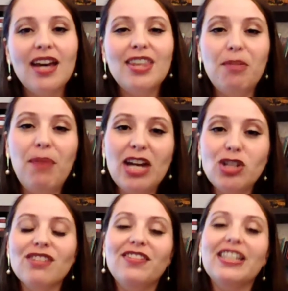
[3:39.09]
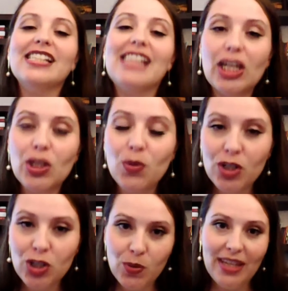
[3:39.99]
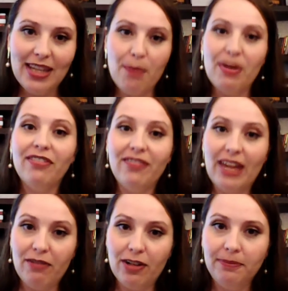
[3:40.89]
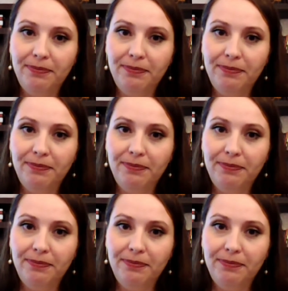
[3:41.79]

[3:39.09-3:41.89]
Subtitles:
the patient feels like you are doing them a favor.